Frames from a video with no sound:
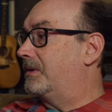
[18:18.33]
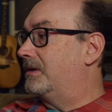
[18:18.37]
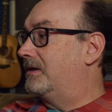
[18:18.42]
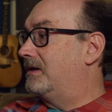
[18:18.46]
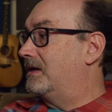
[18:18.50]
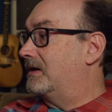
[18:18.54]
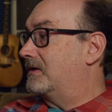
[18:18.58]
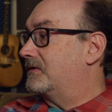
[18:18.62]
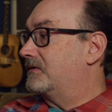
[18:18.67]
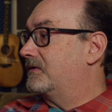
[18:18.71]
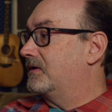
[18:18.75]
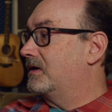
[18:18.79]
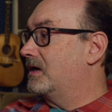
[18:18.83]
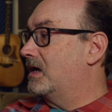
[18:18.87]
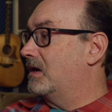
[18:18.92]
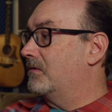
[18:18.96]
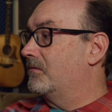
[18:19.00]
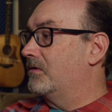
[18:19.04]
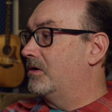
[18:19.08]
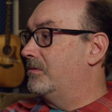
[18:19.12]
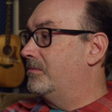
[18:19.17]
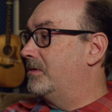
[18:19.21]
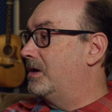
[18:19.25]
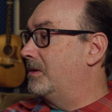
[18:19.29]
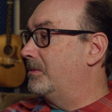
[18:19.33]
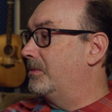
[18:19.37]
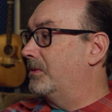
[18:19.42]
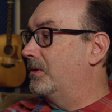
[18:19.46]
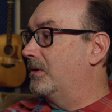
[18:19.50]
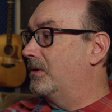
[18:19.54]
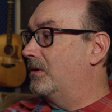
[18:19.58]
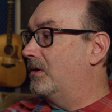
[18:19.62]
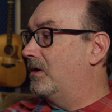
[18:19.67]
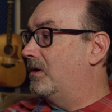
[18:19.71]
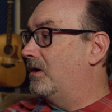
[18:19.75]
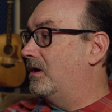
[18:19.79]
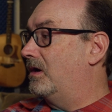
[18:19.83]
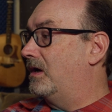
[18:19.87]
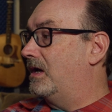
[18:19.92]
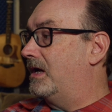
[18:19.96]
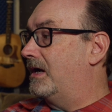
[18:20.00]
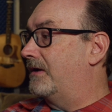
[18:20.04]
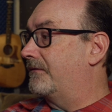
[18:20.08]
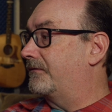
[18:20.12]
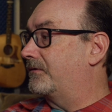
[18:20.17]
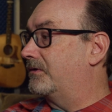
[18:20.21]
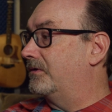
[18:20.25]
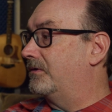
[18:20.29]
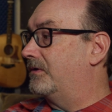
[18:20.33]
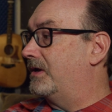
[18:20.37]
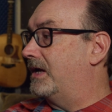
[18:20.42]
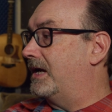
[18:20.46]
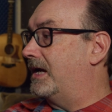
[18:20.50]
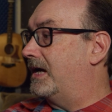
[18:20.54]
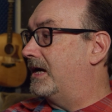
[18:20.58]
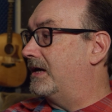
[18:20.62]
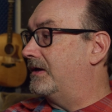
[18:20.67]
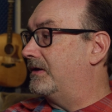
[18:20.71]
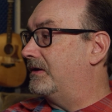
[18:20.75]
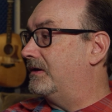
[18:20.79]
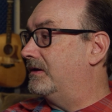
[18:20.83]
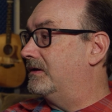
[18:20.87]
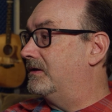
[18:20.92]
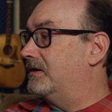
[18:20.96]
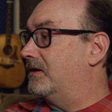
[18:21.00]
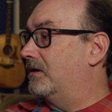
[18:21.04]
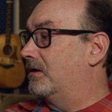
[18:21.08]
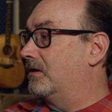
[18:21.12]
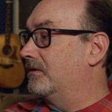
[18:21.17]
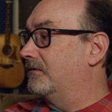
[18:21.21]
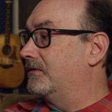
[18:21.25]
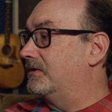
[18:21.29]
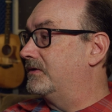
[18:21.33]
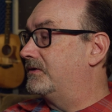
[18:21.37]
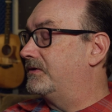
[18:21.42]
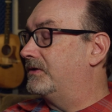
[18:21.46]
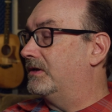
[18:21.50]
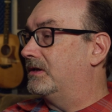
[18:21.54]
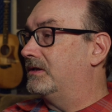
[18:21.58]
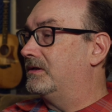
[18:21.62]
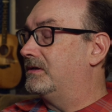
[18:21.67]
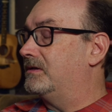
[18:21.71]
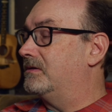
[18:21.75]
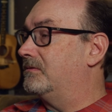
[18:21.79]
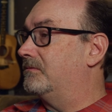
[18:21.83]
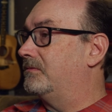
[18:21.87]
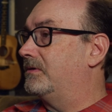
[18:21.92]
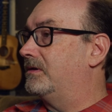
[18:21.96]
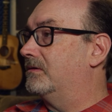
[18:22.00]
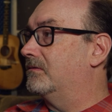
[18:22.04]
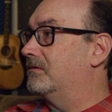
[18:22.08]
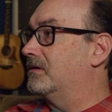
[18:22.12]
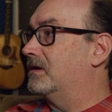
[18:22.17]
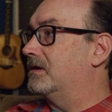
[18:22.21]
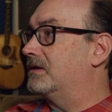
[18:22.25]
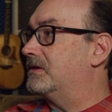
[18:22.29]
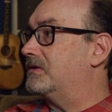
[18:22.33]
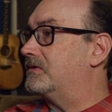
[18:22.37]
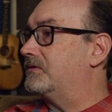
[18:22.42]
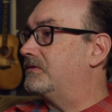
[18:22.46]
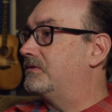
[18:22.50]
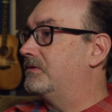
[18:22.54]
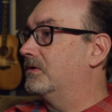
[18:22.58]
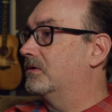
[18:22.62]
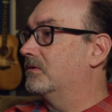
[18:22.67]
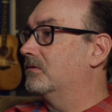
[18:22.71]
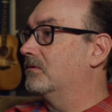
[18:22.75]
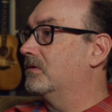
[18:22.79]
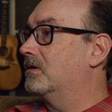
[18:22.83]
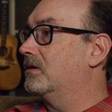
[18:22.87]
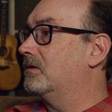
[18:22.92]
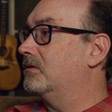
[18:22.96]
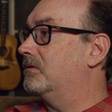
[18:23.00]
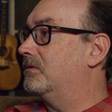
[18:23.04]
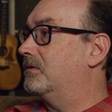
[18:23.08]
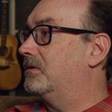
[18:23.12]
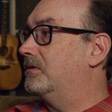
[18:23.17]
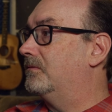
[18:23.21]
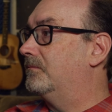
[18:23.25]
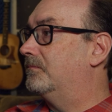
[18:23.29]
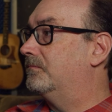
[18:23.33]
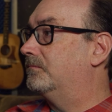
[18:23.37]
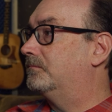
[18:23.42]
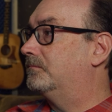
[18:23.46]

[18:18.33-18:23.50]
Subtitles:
The next thing I remember after that, all of a sudden, we were on this dirt road